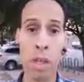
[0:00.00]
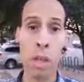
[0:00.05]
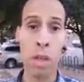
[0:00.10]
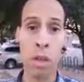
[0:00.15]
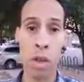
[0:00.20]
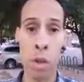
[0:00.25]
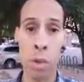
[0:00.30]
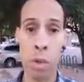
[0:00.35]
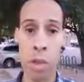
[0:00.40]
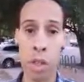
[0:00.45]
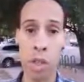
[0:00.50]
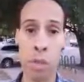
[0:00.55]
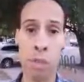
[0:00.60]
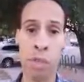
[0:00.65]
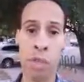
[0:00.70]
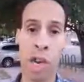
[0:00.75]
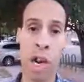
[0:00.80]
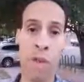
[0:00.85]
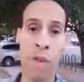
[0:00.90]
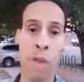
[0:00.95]
along with these
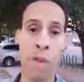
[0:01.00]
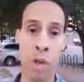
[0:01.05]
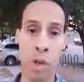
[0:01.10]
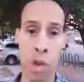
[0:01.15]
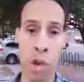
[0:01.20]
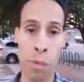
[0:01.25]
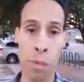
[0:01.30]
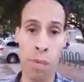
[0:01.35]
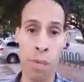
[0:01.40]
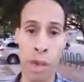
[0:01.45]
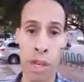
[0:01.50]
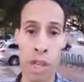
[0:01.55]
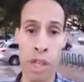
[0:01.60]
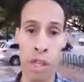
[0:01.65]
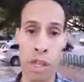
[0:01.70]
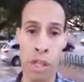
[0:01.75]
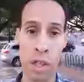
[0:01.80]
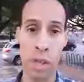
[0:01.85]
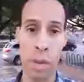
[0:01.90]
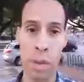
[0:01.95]
private
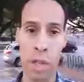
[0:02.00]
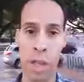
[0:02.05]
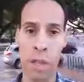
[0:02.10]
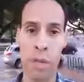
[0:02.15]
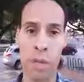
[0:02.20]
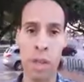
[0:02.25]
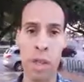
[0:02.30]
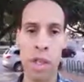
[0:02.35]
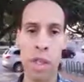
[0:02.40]
corporations, whatever,